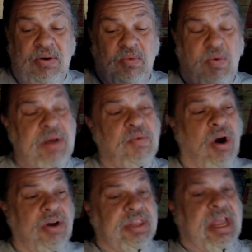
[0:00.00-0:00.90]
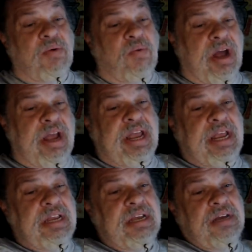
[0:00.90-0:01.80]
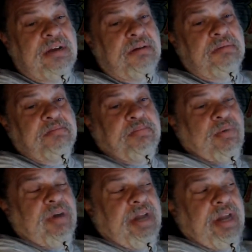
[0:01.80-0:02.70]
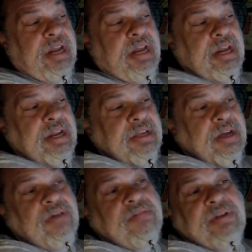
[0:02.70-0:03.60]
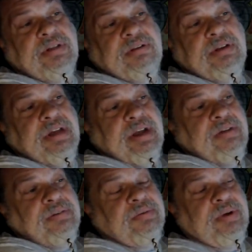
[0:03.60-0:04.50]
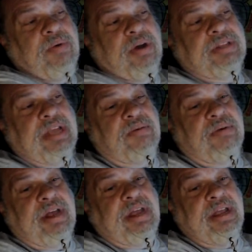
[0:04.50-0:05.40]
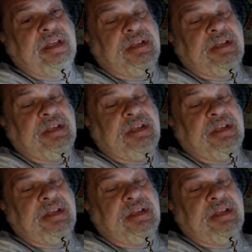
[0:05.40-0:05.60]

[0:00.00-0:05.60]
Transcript: we weren't that way pre-COVID, you know. We weren't that way.